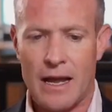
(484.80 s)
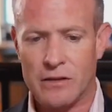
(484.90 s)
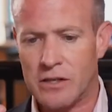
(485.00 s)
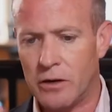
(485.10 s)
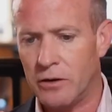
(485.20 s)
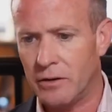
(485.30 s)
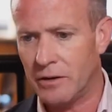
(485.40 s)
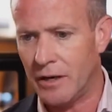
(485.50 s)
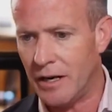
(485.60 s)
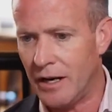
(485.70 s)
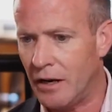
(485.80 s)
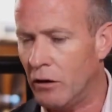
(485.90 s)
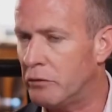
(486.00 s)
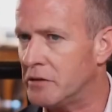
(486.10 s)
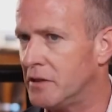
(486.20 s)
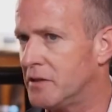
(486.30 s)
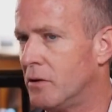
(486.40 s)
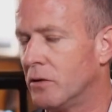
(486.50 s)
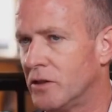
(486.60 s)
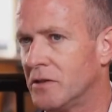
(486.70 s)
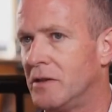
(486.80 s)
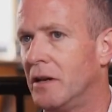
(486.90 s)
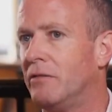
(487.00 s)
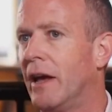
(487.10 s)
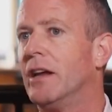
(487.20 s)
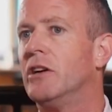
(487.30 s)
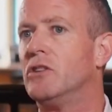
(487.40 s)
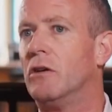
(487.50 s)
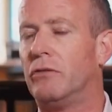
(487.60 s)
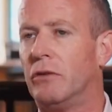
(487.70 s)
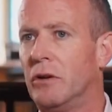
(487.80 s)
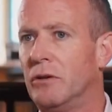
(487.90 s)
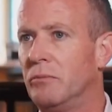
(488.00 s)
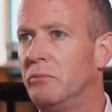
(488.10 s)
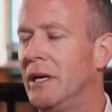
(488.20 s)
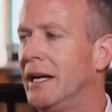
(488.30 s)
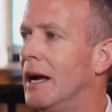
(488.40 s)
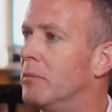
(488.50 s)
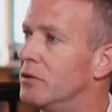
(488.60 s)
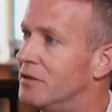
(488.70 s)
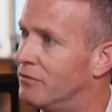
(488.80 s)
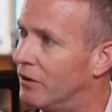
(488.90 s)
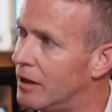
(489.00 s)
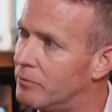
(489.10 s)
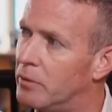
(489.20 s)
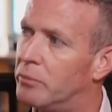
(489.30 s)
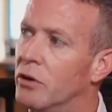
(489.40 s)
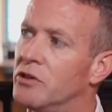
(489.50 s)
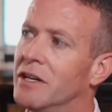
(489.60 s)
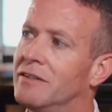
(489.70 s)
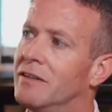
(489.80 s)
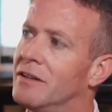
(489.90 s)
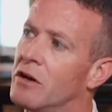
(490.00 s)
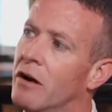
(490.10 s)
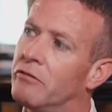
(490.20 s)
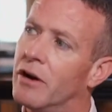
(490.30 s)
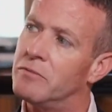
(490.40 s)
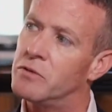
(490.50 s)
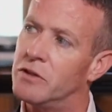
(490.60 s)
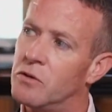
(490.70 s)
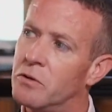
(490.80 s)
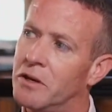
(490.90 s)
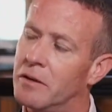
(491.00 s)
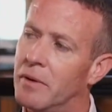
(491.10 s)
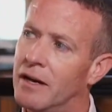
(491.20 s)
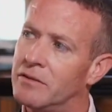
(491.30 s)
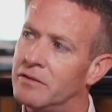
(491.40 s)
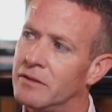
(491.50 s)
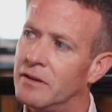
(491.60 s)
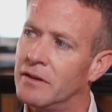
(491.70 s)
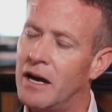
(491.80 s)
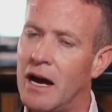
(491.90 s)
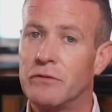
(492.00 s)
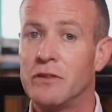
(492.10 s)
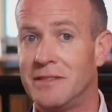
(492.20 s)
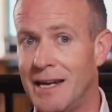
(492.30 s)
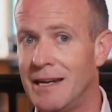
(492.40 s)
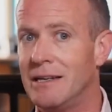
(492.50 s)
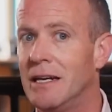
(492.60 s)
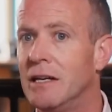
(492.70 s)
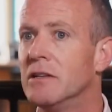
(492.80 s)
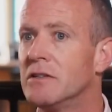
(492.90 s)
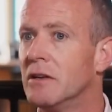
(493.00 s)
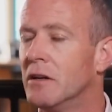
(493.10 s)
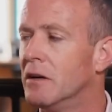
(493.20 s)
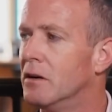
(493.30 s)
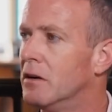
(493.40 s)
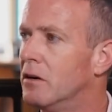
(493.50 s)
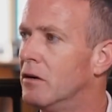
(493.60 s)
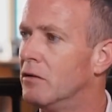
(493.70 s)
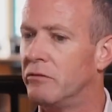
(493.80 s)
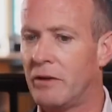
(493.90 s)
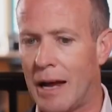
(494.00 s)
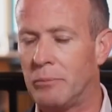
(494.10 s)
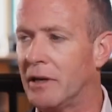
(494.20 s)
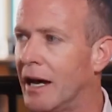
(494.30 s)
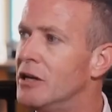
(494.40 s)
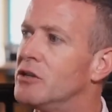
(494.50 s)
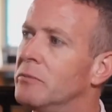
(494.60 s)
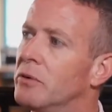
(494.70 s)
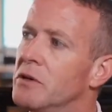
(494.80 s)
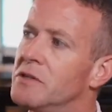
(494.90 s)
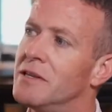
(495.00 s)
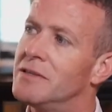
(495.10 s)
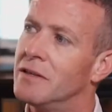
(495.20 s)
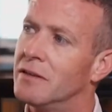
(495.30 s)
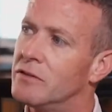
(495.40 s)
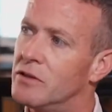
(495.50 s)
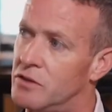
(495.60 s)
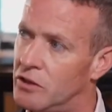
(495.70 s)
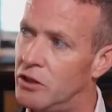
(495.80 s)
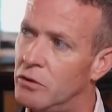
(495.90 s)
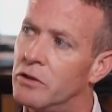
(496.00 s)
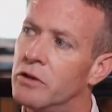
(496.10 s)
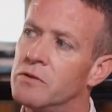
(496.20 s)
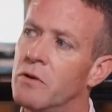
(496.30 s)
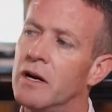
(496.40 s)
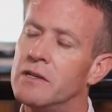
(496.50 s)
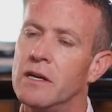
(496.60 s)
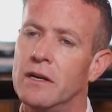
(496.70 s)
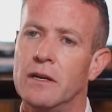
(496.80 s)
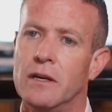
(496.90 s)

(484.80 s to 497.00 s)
And so it offers us not just the advantage of being able to develop the project in the timeframes we're talking about after 10 years of application process to secure those rights,